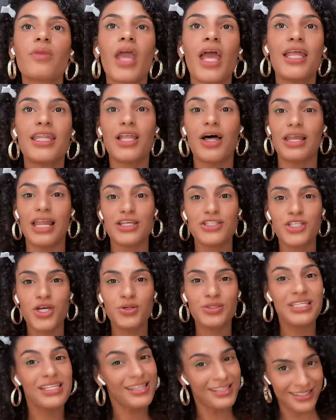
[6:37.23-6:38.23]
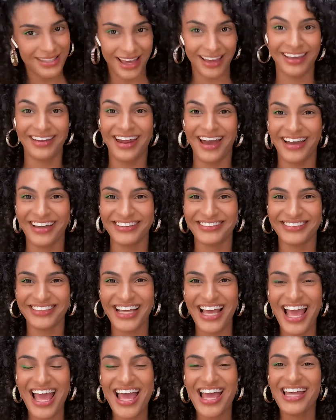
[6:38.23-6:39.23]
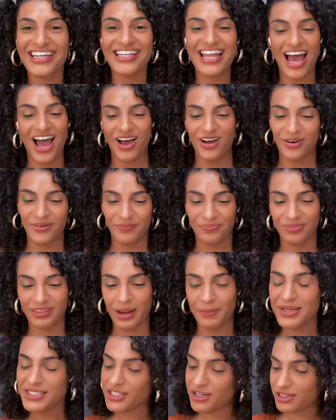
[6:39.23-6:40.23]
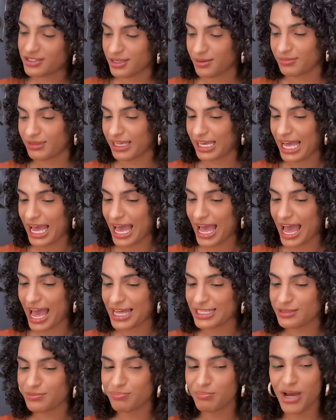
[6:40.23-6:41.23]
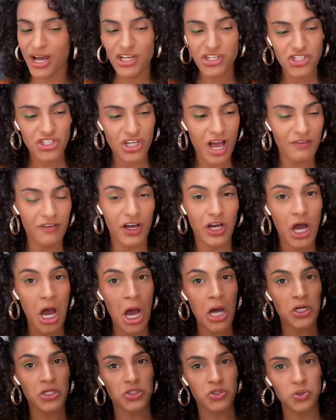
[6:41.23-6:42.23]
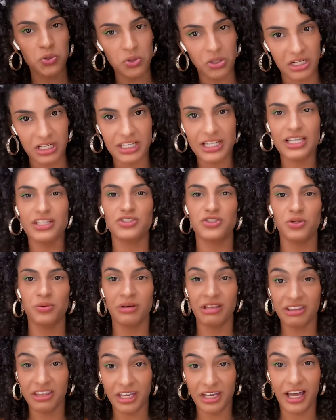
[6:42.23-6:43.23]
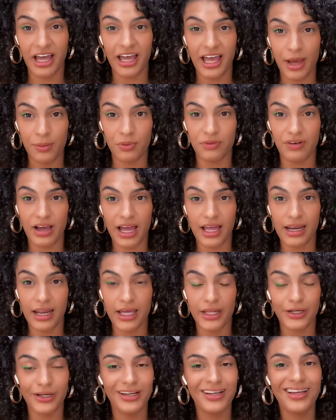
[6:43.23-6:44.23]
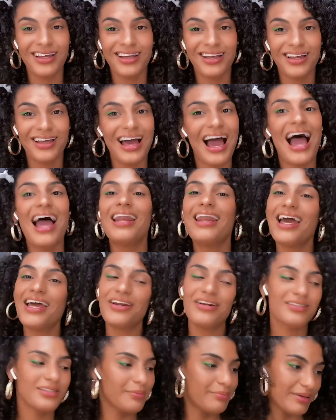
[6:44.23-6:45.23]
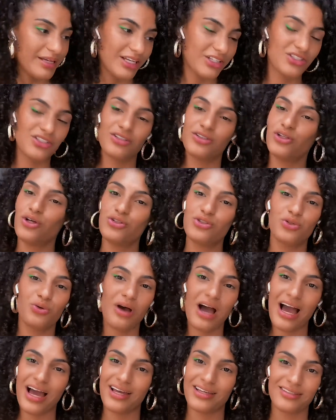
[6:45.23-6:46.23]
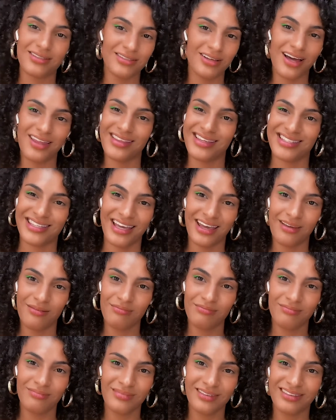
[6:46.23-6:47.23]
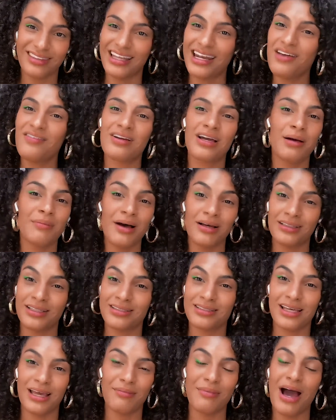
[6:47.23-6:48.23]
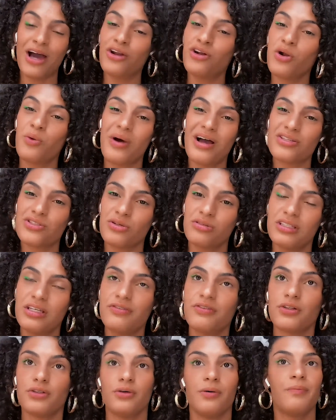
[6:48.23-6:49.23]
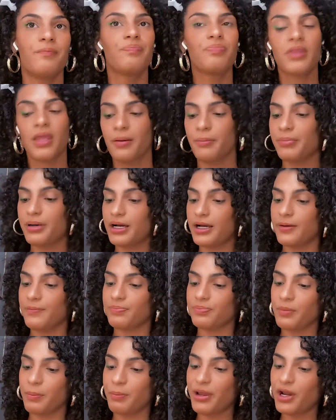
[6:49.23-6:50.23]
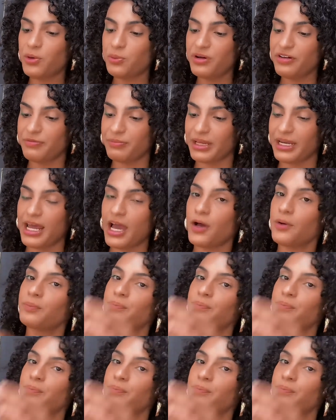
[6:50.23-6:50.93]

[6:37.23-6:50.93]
Now let's go to the second eye. Now, let me tell you something. As much of a connoisseur as you may think I am with eyeliner, eyeliner is a bitch. No two eyes are the same. They never come out the same. I don't know why it's so difficult, but bear with me now.